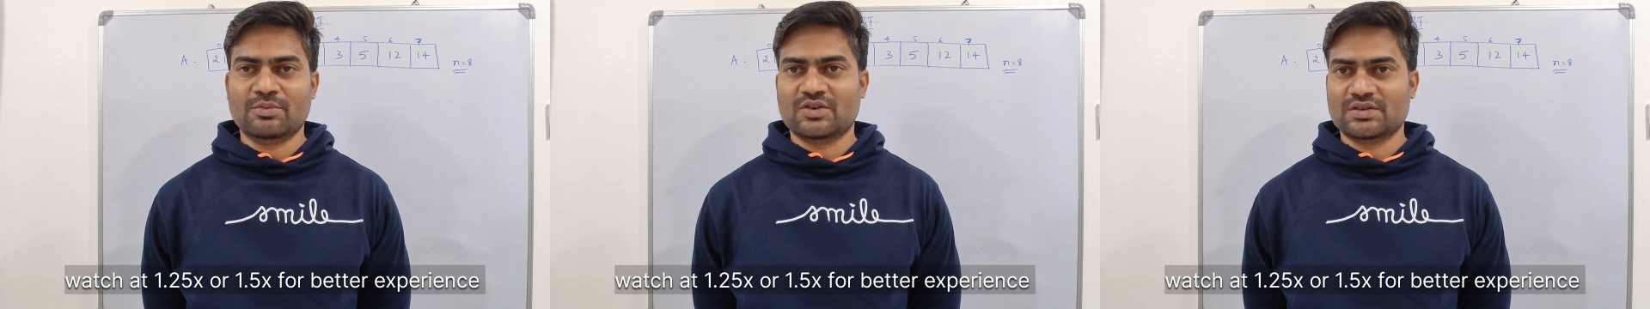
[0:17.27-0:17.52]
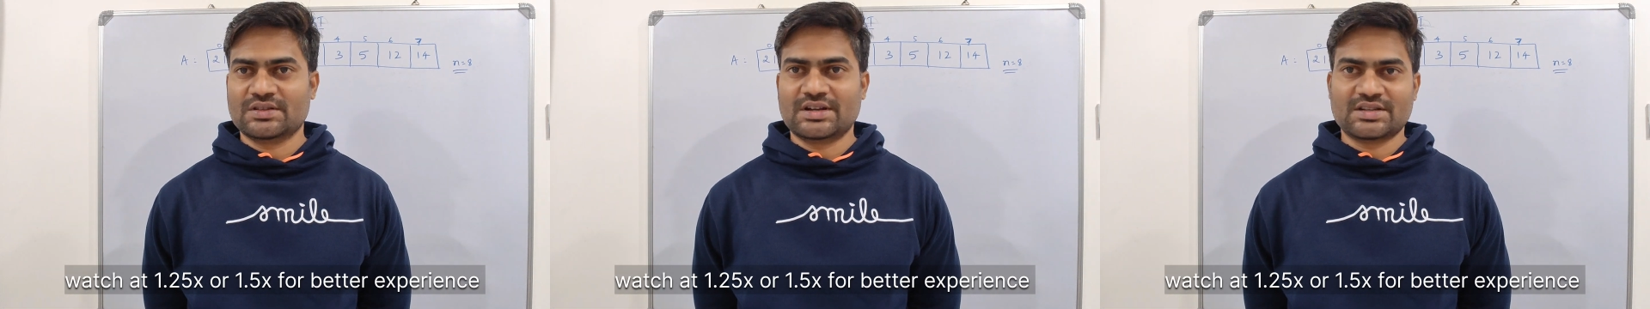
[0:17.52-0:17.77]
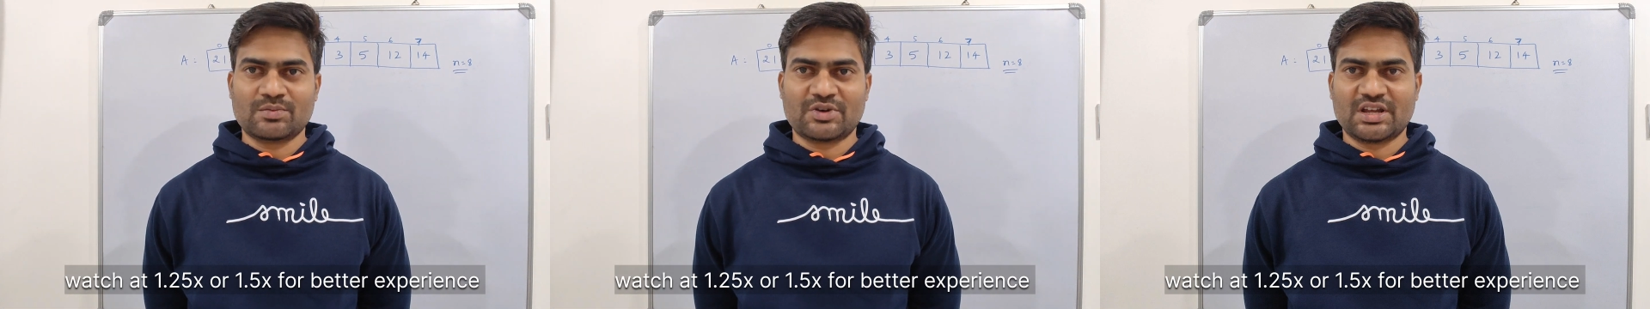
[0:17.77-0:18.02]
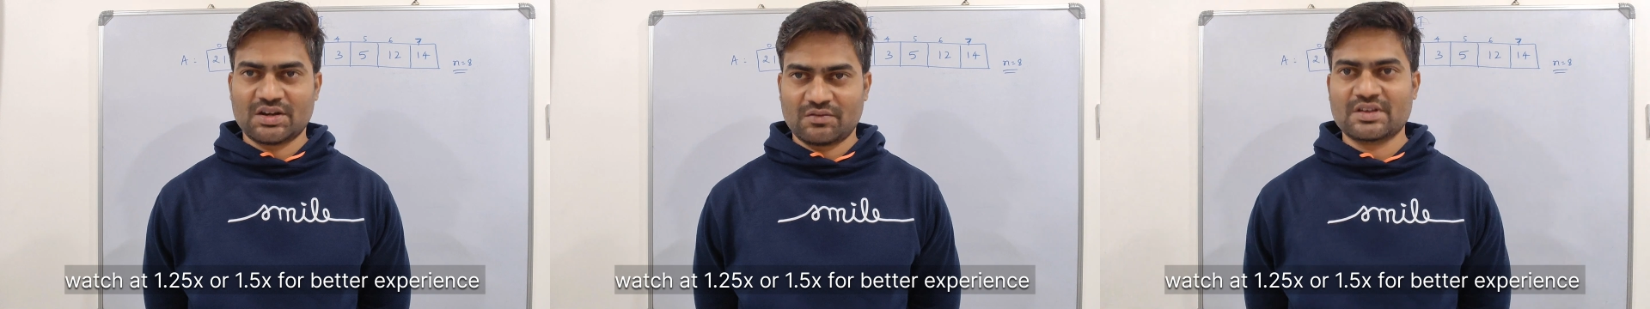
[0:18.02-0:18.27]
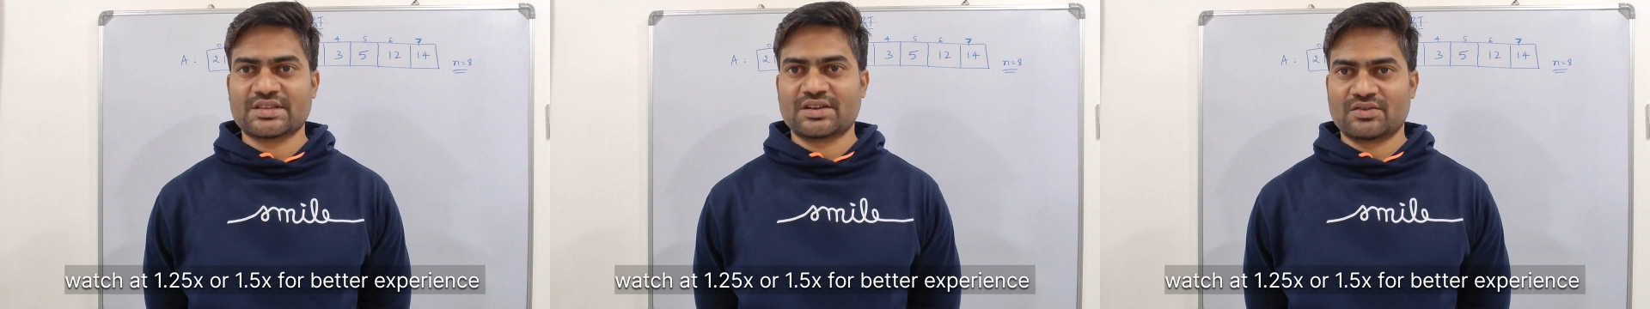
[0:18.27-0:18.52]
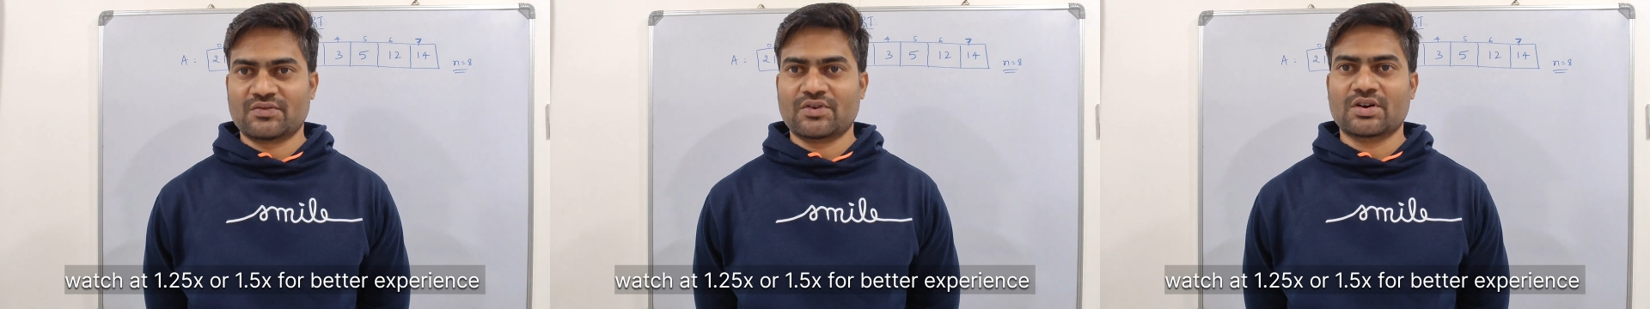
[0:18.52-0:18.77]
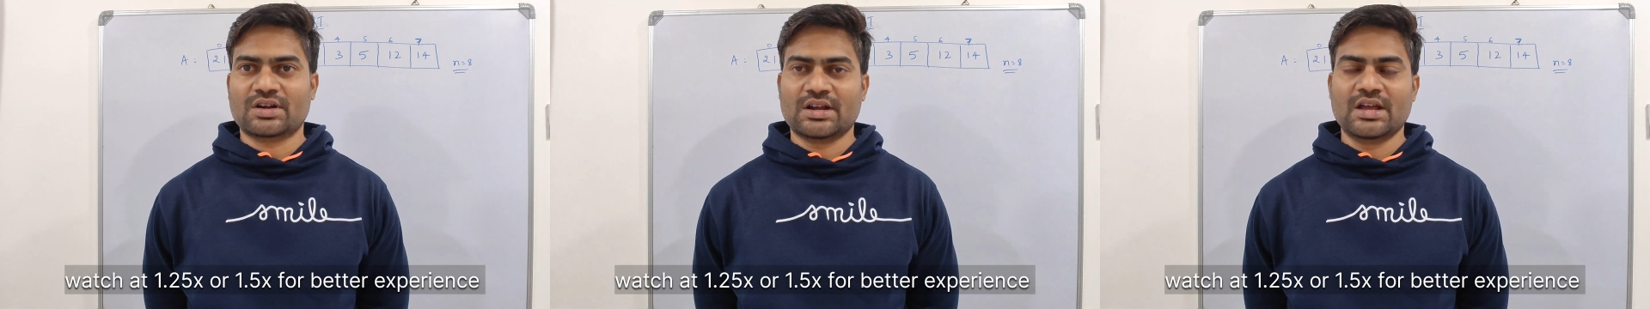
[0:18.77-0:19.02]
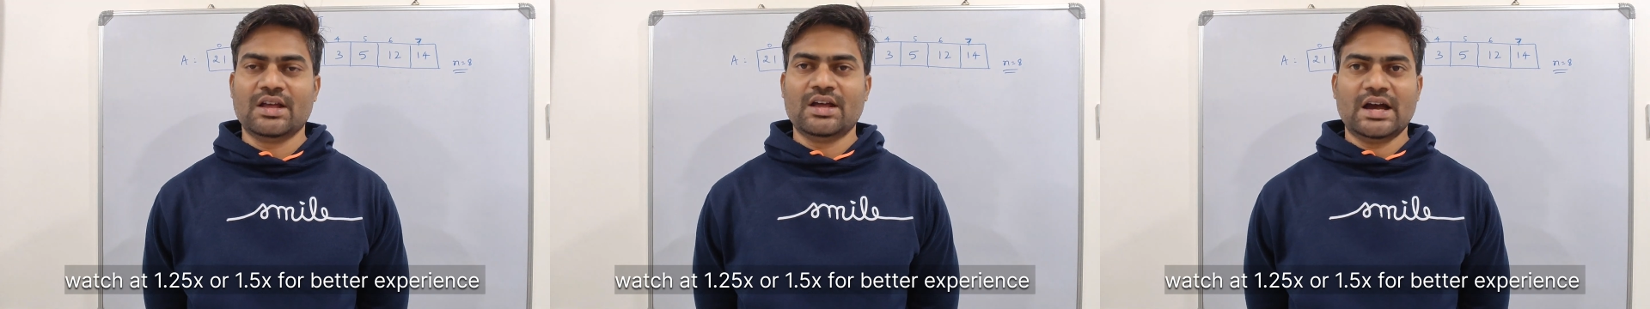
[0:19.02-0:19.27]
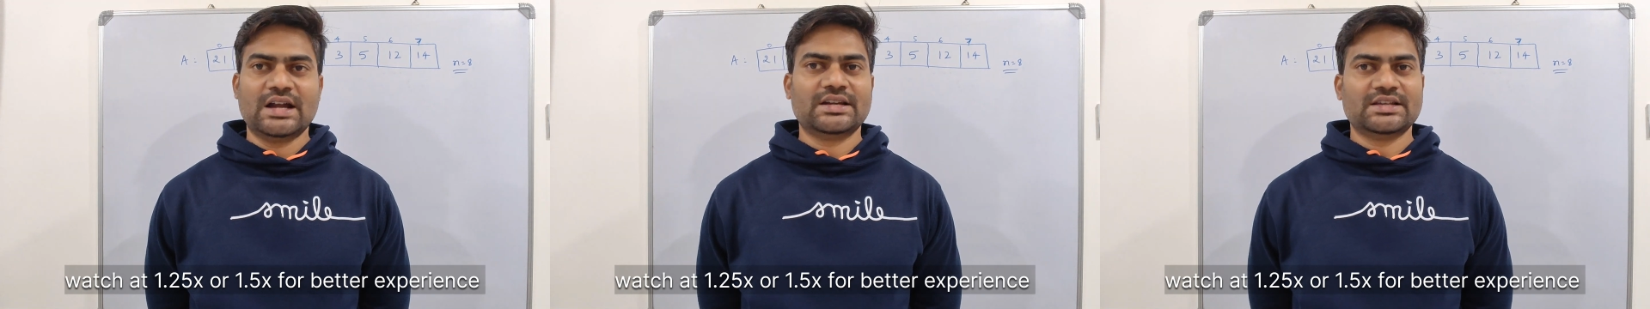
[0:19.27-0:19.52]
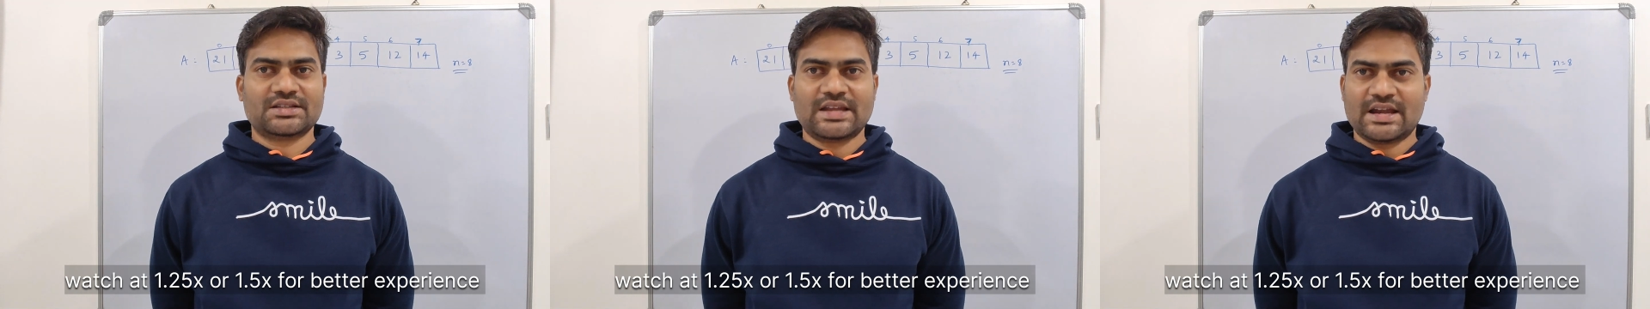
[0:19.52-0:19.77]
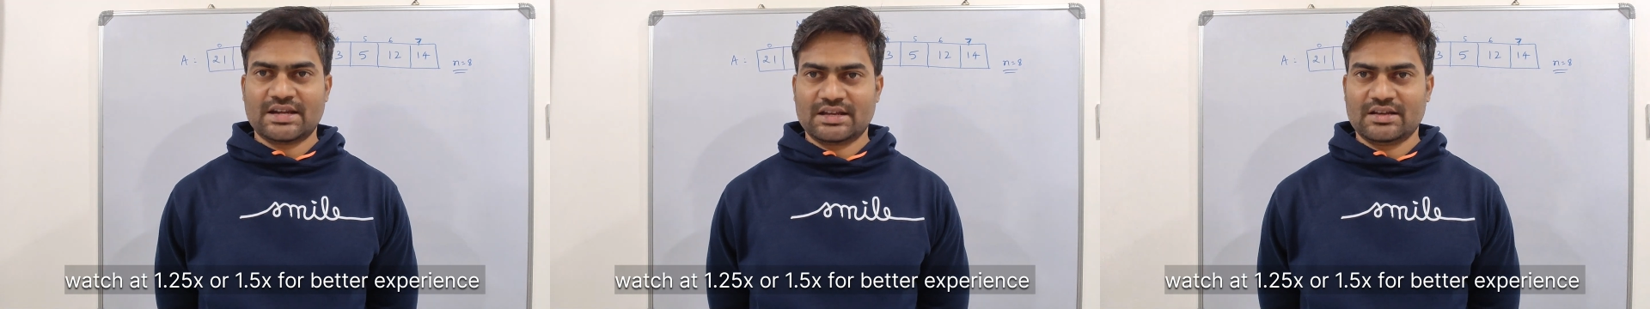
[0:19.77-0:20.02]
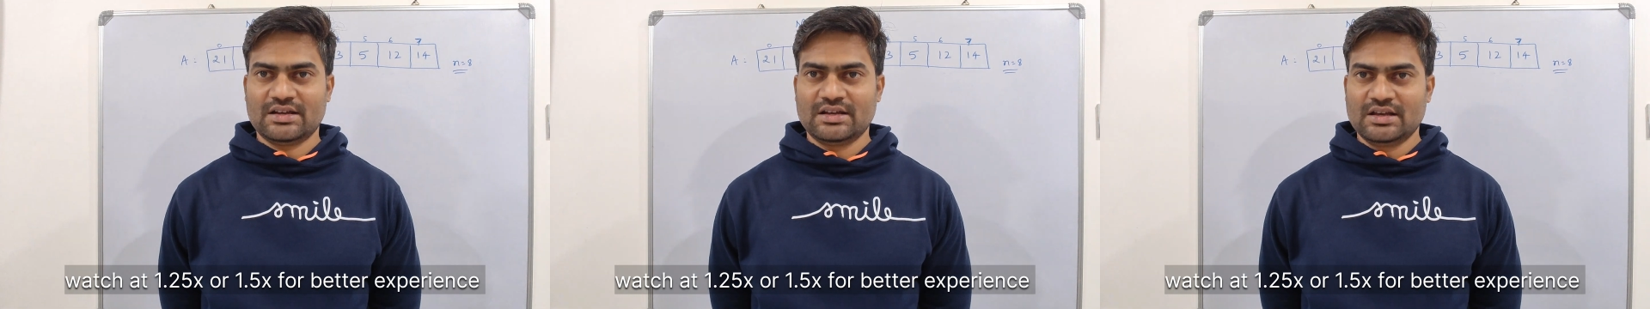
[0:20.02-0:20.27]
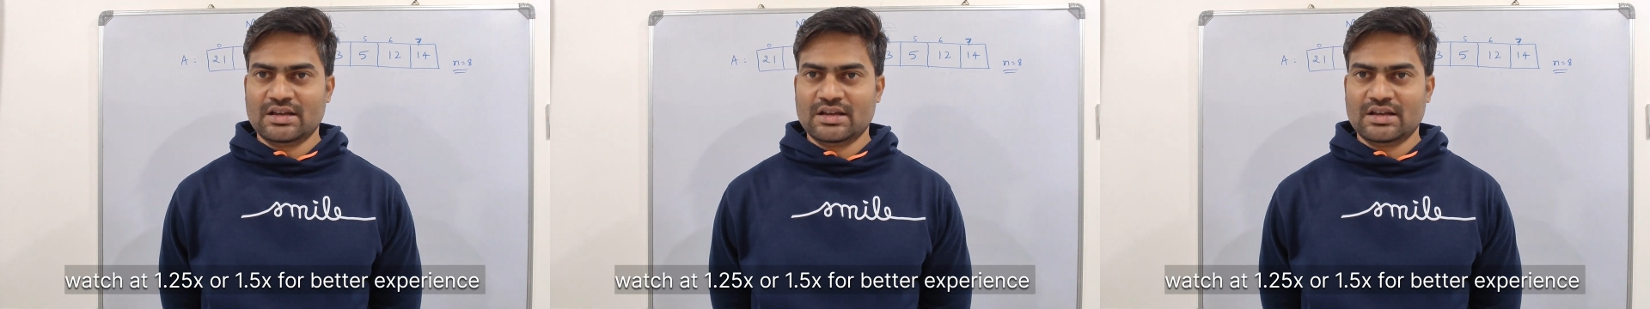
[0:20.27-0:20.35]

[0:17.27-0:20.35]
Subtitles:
because that's a prerequisite for understanding